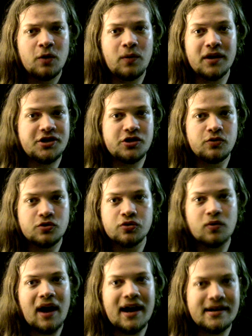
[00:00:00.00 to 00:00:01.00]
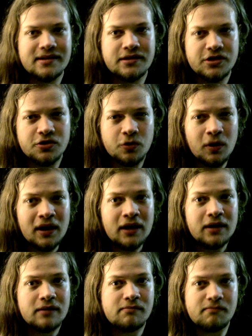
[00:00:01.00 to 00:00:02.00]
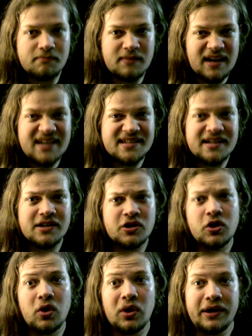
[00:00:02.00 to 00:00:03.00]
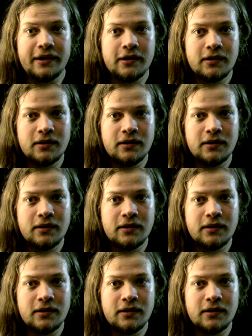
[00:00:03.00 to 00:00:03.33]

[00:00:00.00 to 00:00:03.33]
what you tried to do isn't good.